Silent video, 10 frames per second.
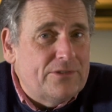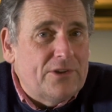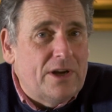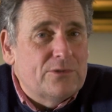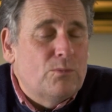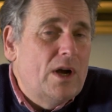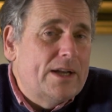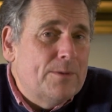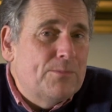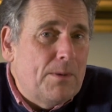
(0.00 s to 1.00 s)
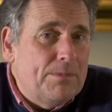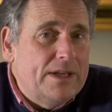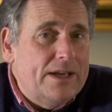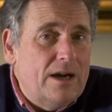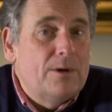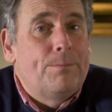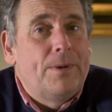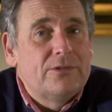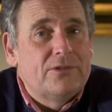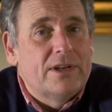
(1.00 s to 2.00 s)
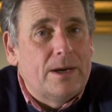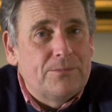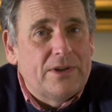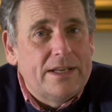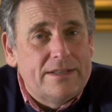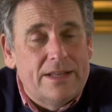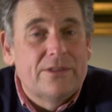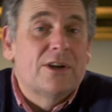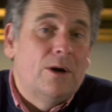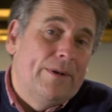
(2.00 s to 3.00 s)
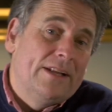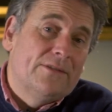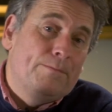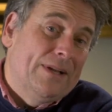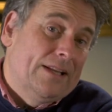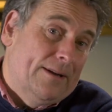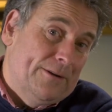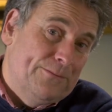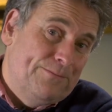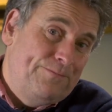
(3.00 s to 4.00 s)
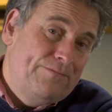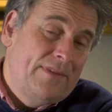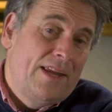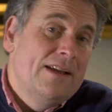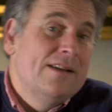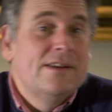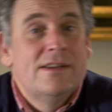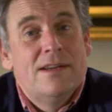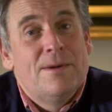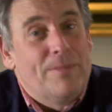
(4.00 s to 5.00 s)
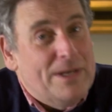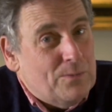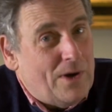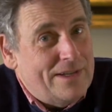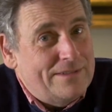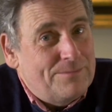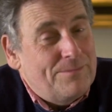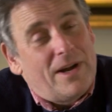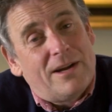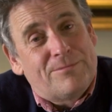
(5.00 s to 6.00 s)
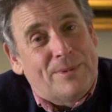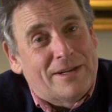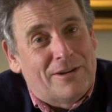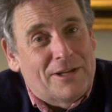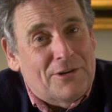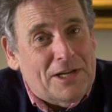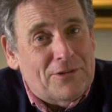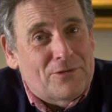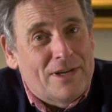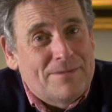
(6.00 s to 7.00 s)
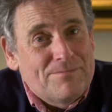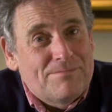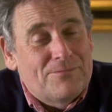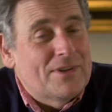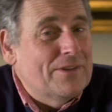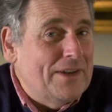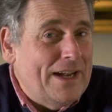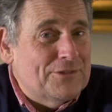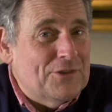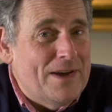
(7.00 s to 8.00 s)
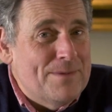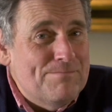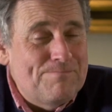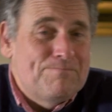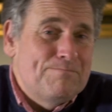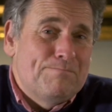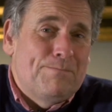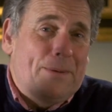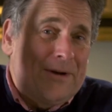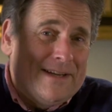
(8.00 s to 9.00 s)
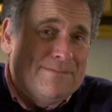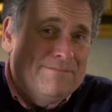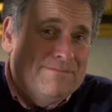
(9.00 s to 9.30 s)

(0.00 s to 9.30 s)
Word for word: starts working properly, I'll post an update in the comments below. Meanwhile, I've been Arlo Guthrie. Till the next time, bye bye.